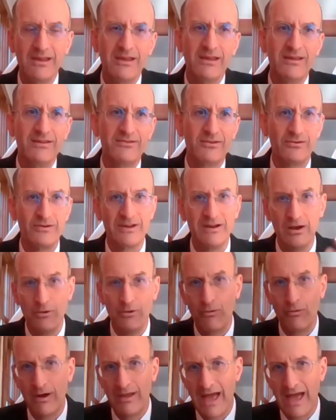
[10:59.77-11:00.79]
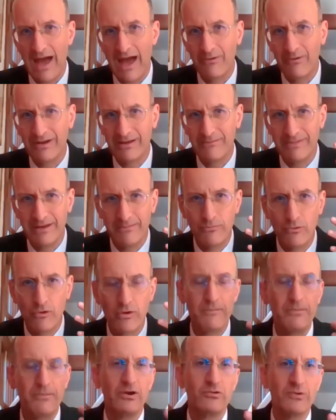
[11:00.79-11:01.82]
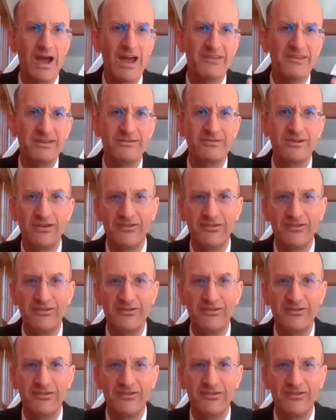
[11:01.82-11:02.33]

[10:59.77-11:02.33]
is, or how we can be more progressive,